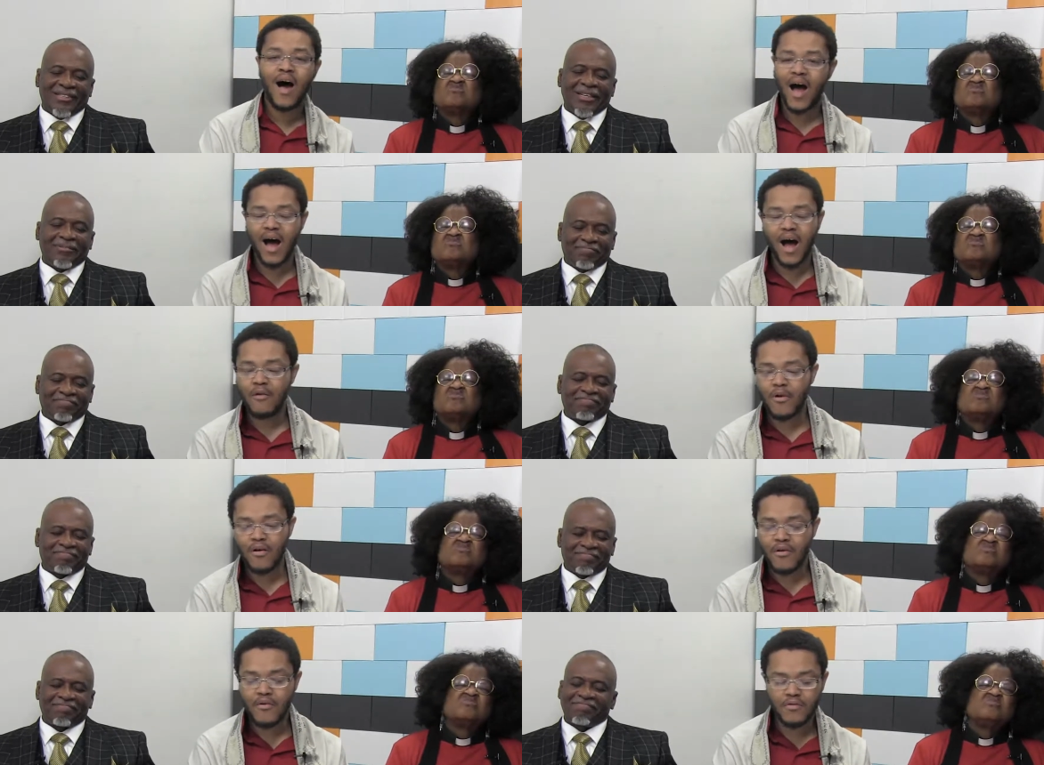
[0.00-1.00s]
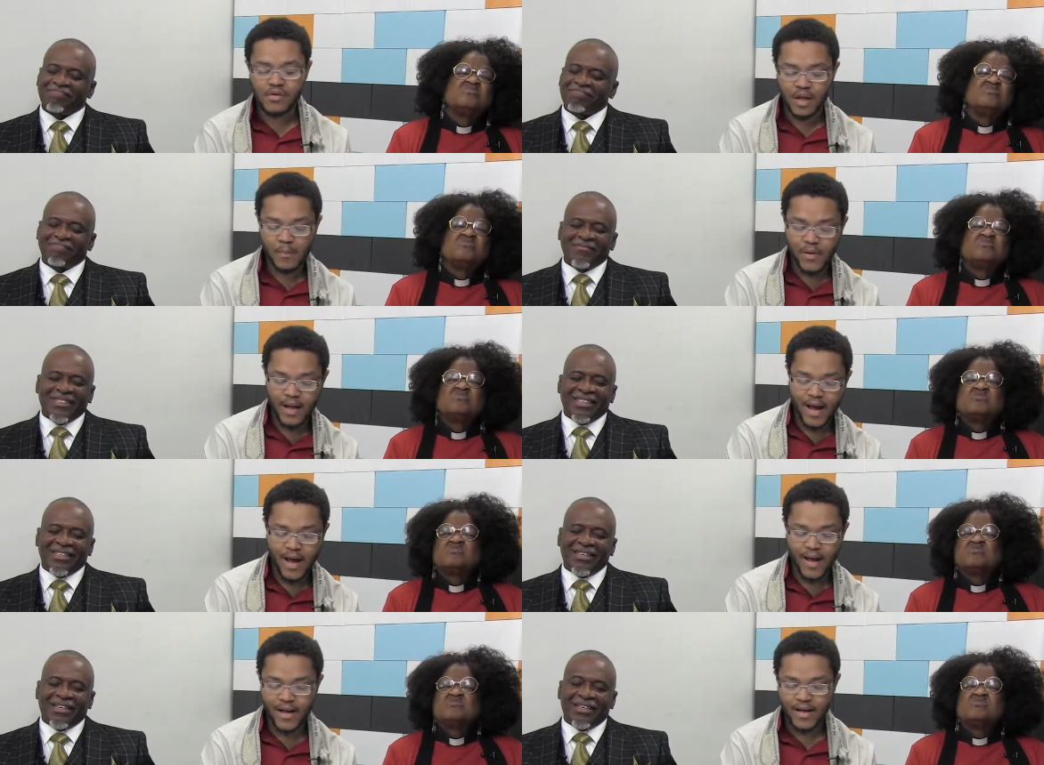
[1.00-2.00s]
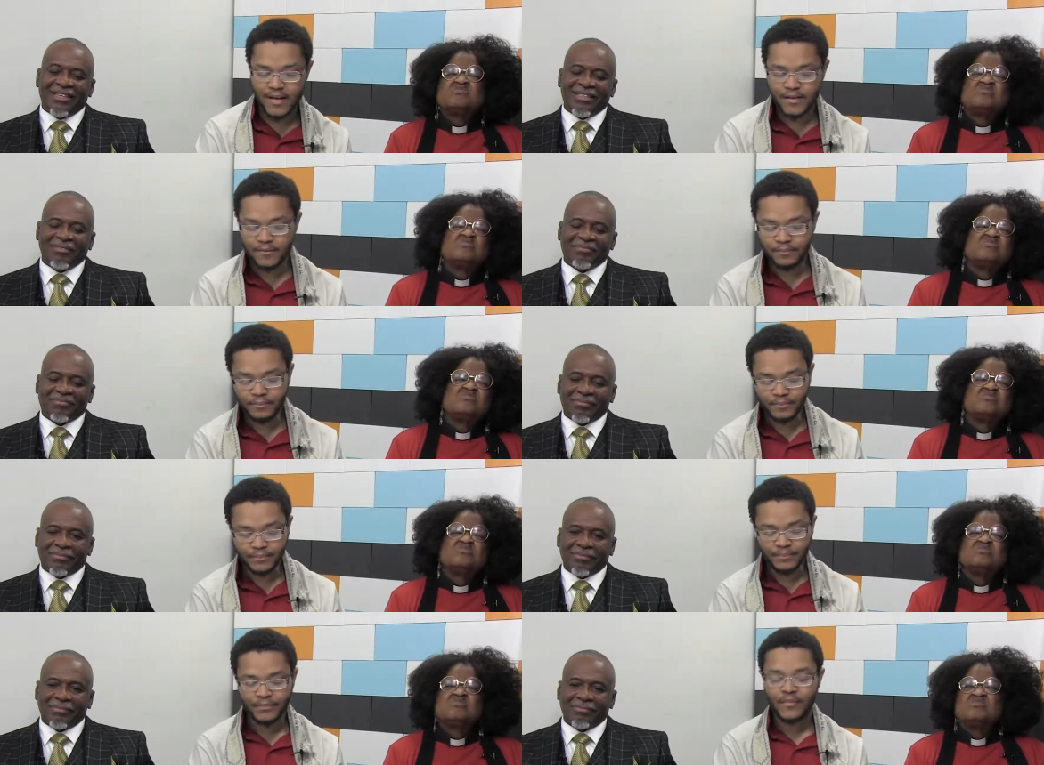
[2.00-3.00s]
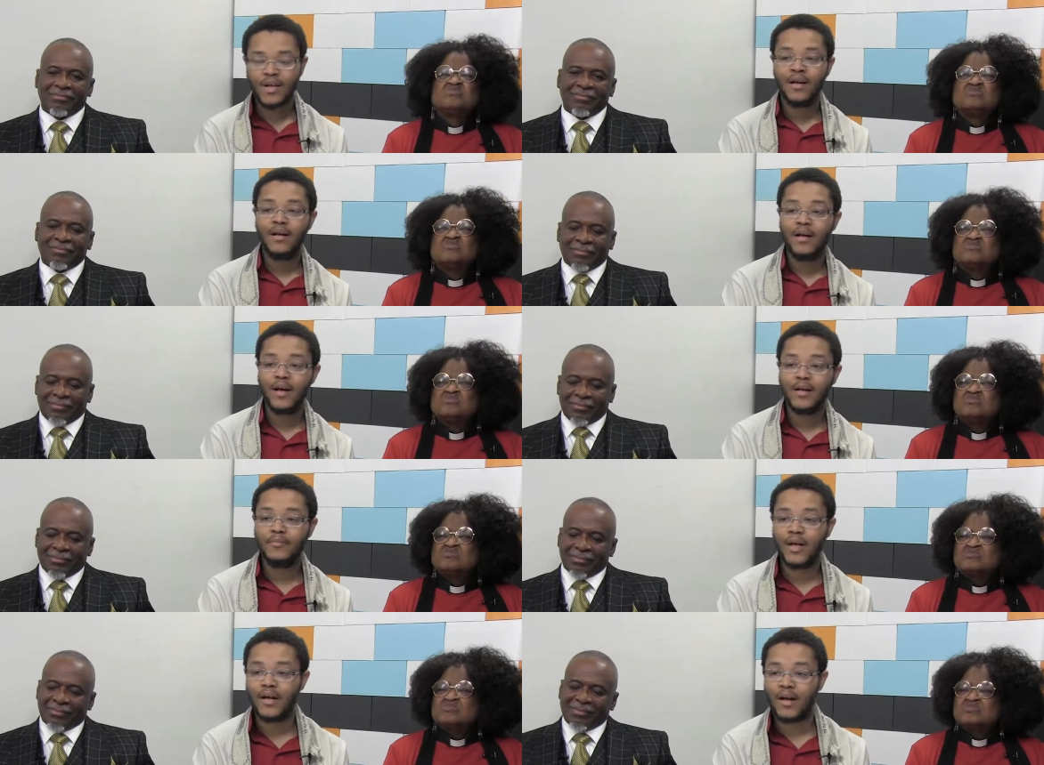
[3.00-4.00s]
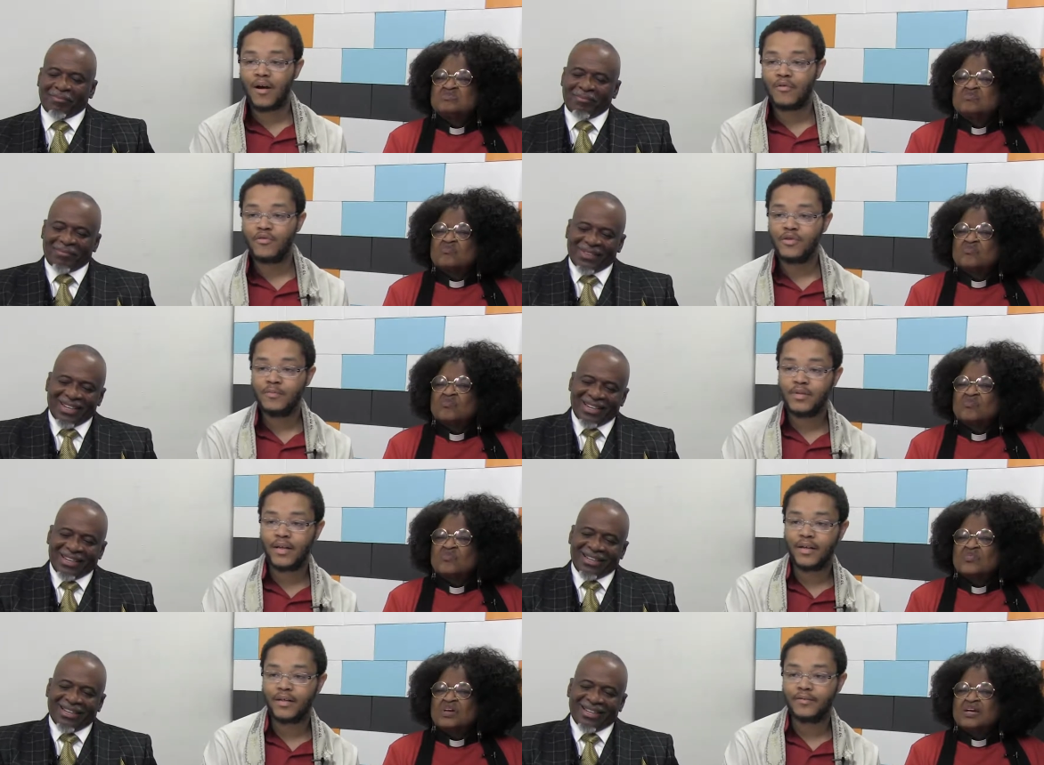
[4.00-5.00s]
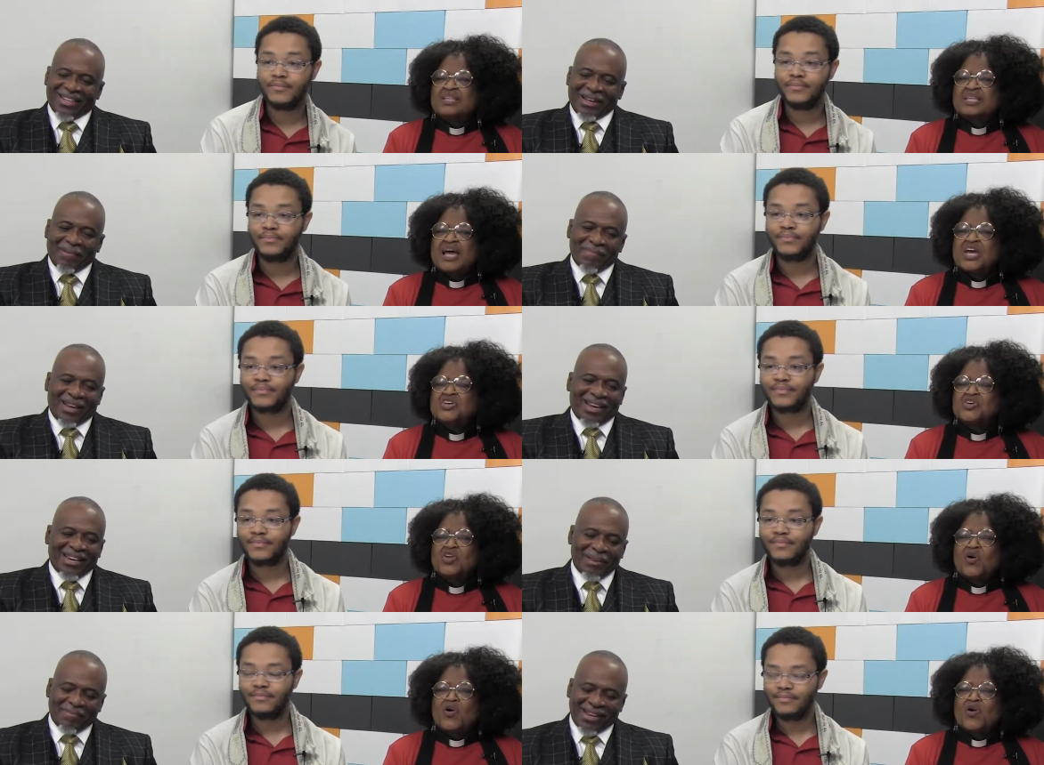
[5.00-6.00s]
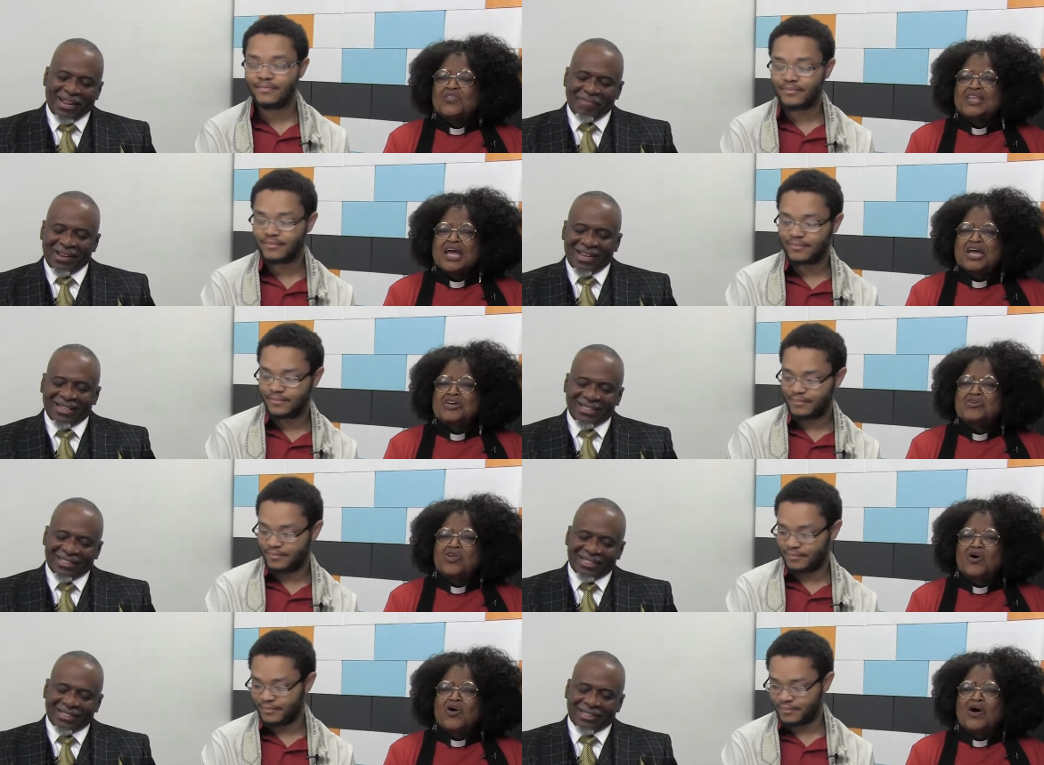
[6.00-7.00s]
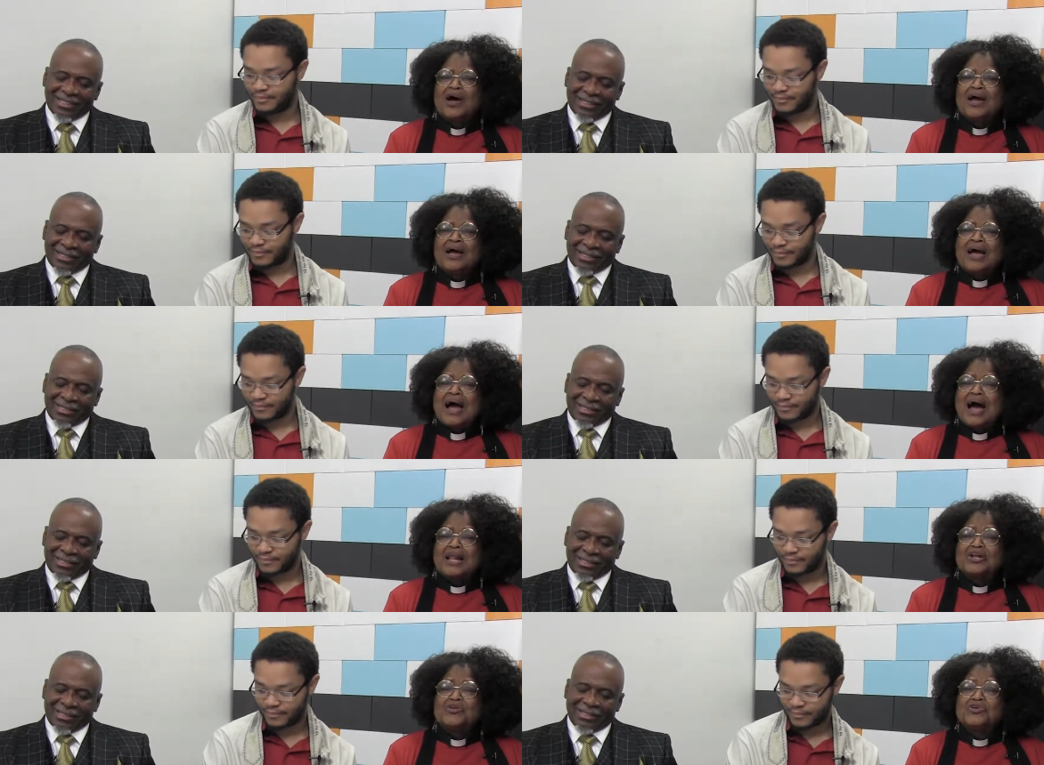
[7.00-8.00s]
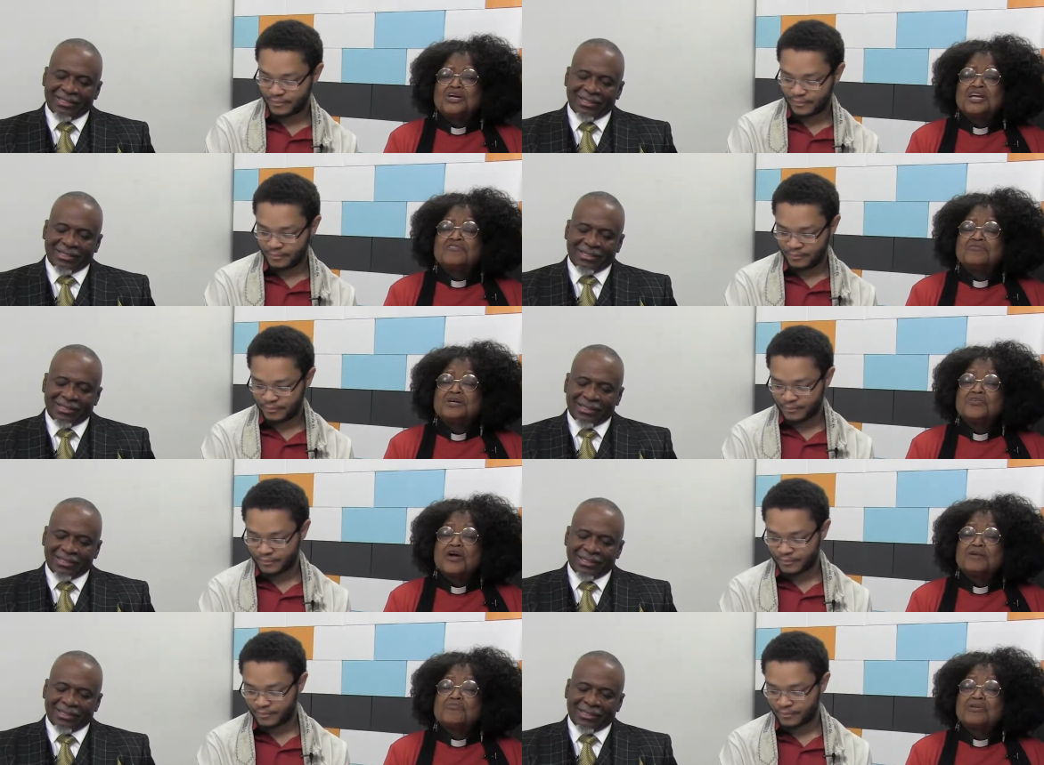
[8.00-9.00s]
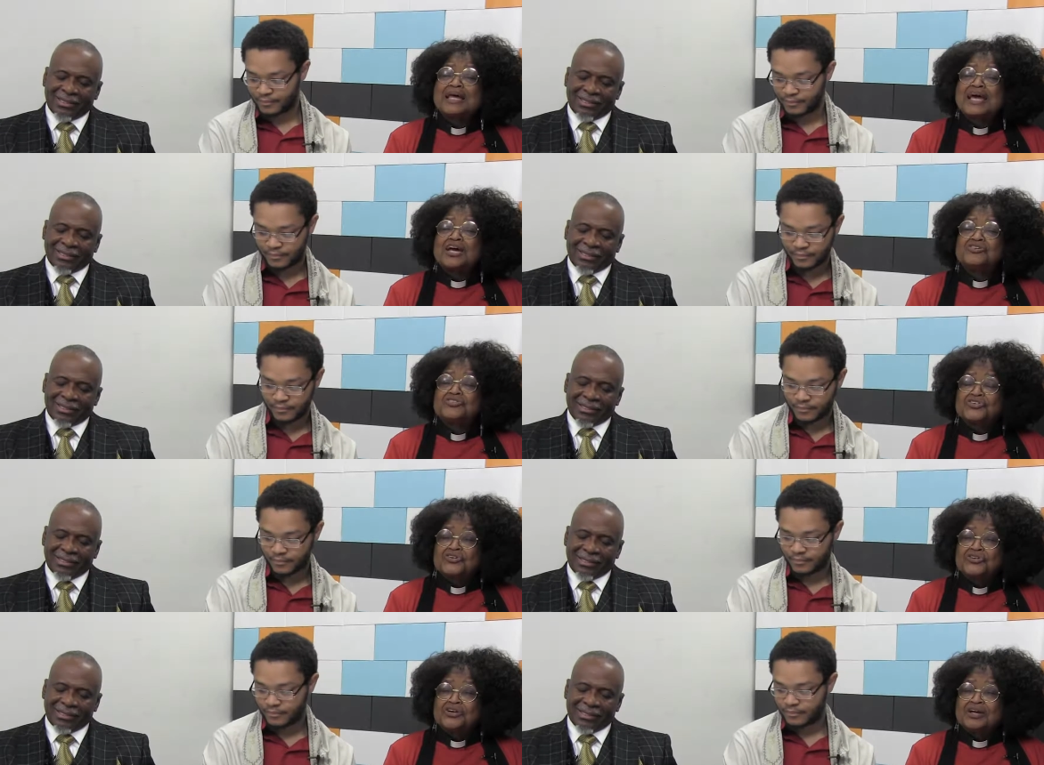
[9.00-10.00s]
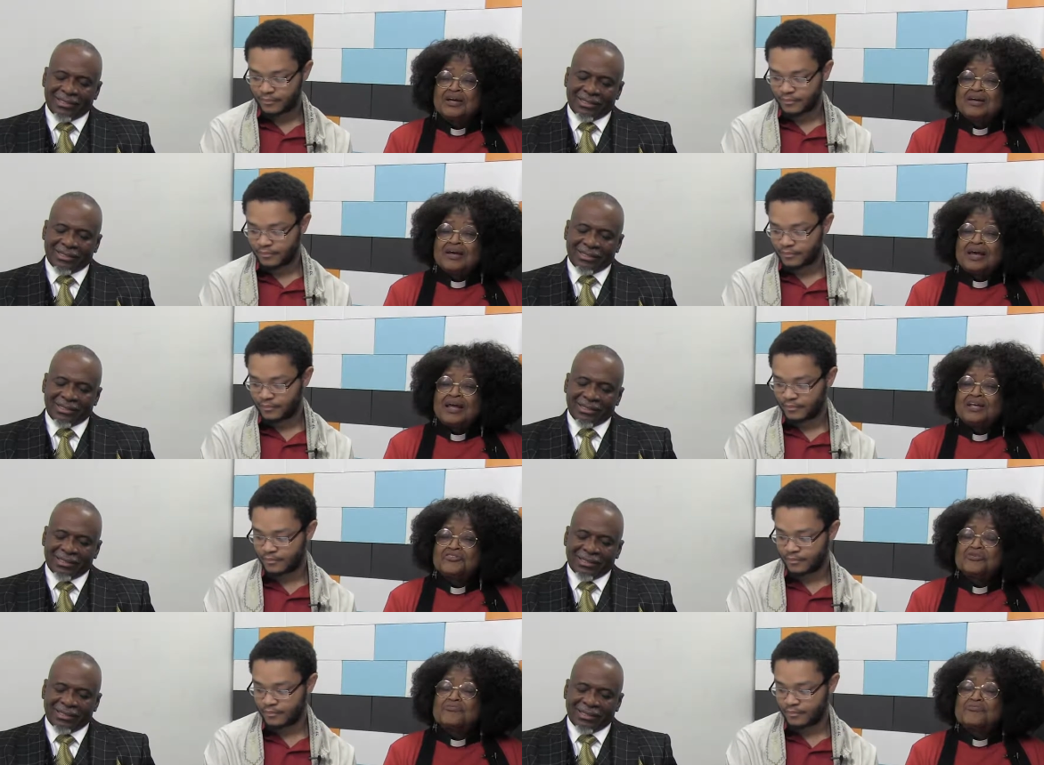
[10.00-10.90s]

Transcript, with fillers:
Speaker 1: I won't complain. Yeah. Amen. I won't complain.
Speaker 2: Amen. You, amen.
Speaker 1: Amen.
Speaker 3: Thank you, Lord. Hallelujah. Gives me great pleasure, and it's a